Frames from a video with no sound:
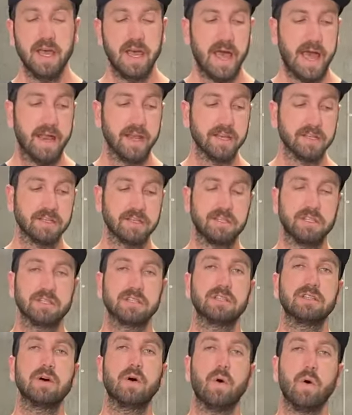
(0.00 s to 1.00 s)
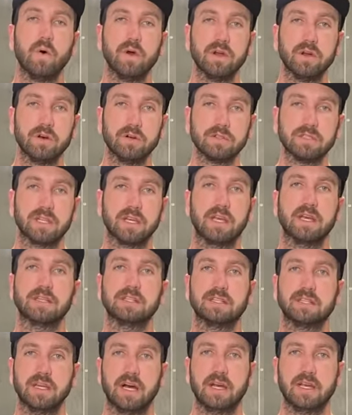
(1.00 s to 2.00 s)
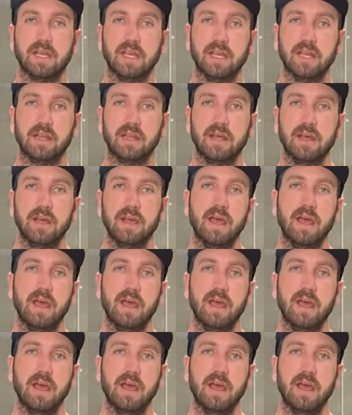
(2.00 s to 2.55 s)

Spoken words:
and it's just the oils that get stuck in,